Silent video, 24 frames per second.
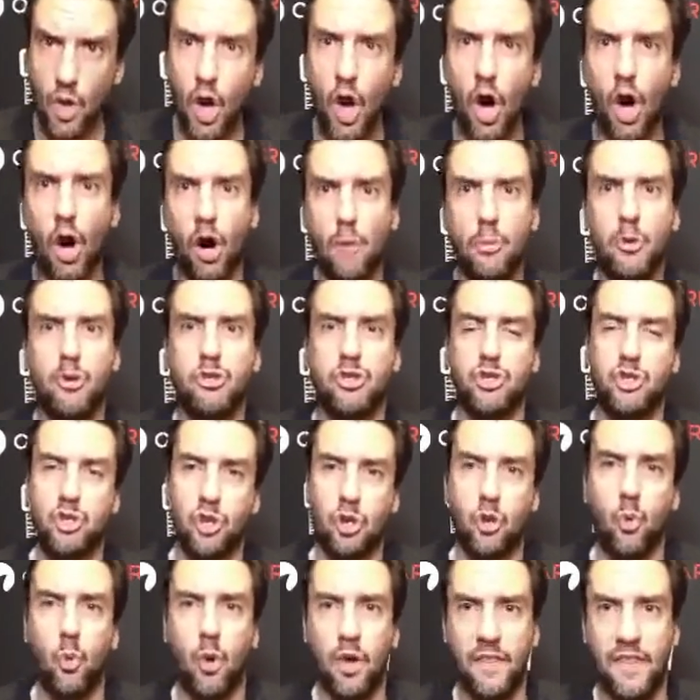Auburn
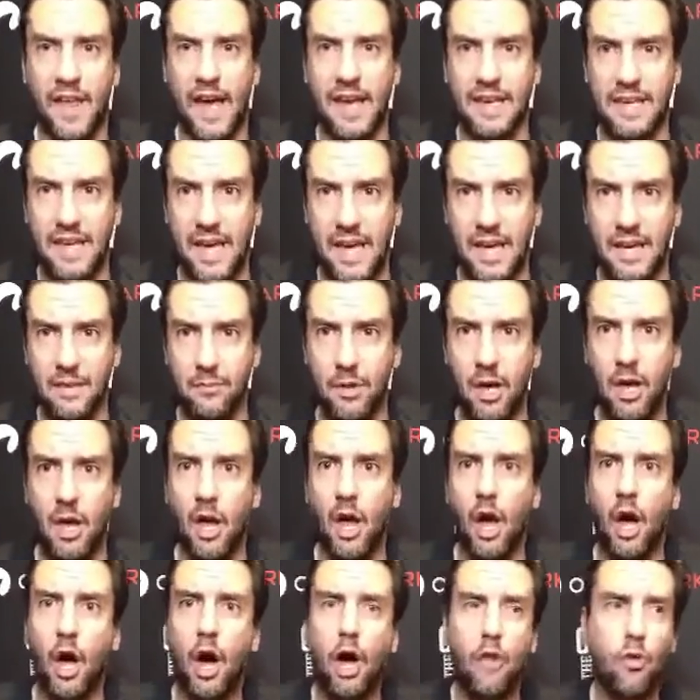should have won that game.
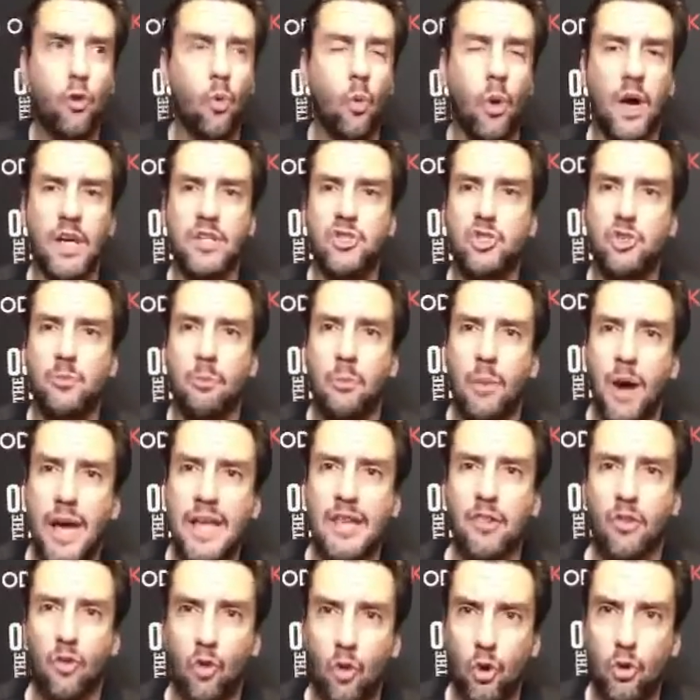Otherwise, you
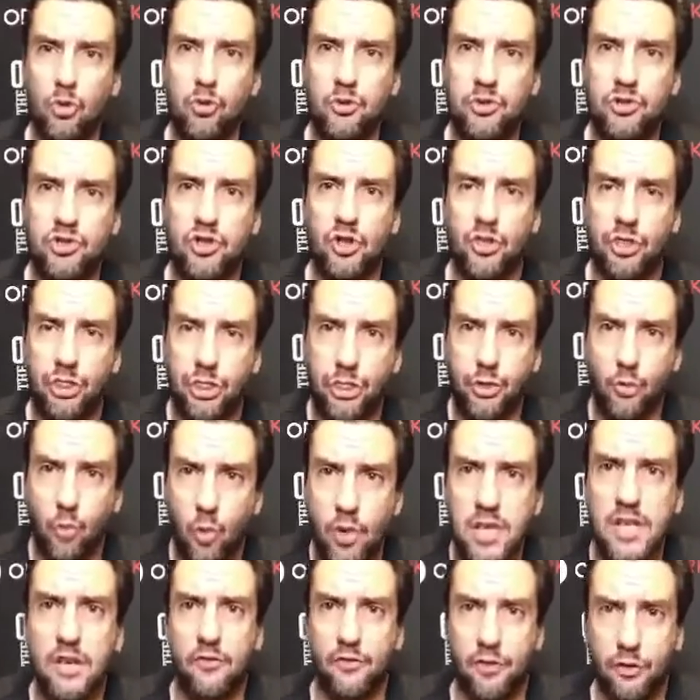might lose to
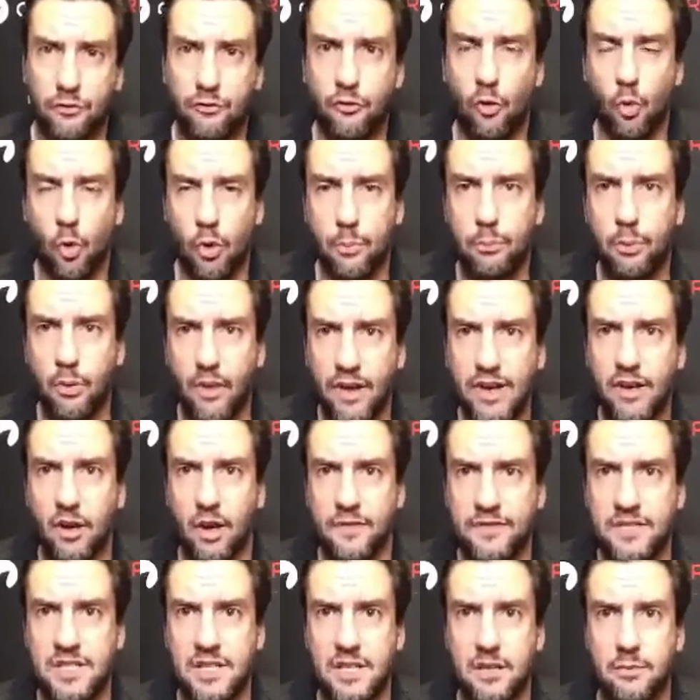3 of the 4
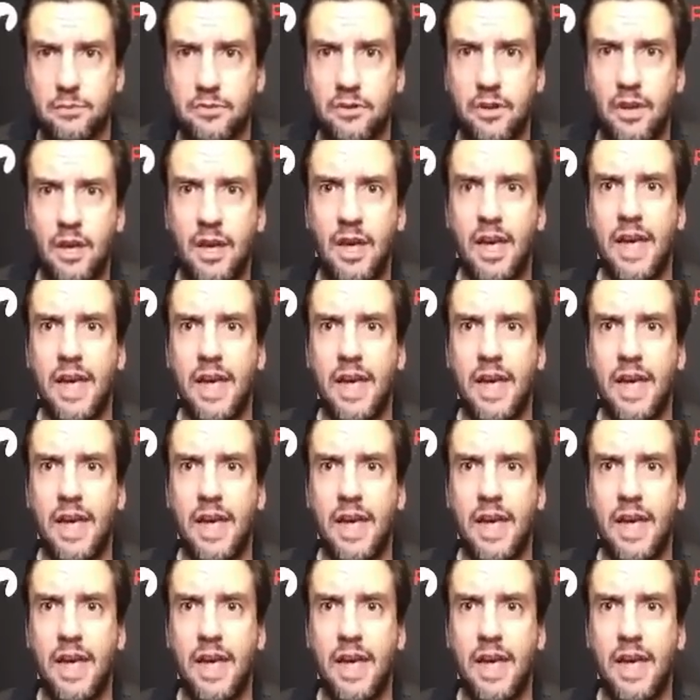playoff teams.